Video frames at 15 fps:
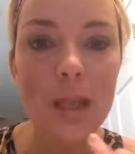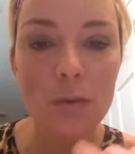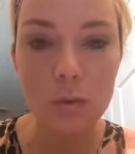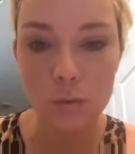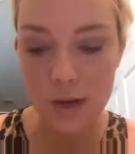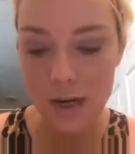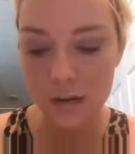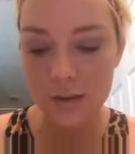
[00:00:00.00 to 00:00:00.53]

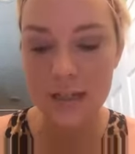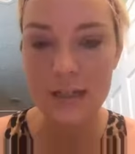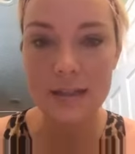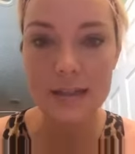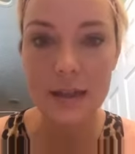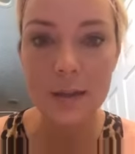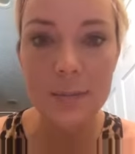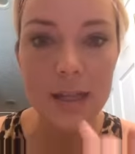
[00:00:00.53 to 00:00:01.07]
right on the
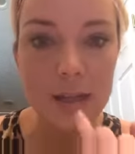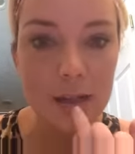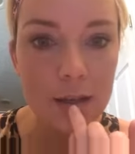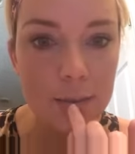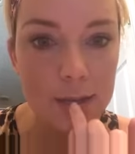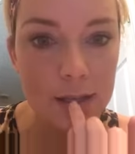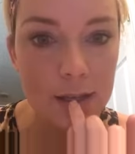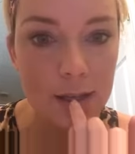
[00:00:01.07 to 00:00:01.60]
inside of my
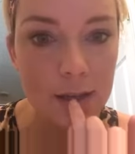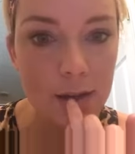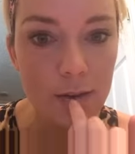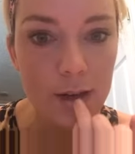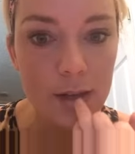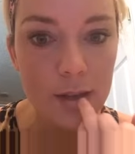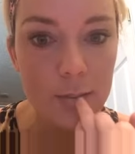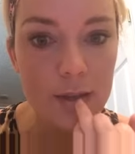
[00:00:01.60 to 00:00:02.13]
lips, right
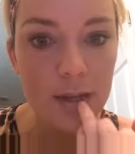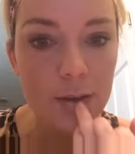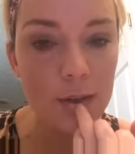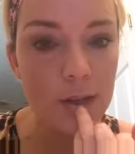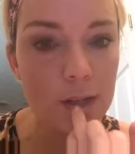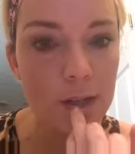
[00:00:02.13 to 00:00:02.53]
in the middle.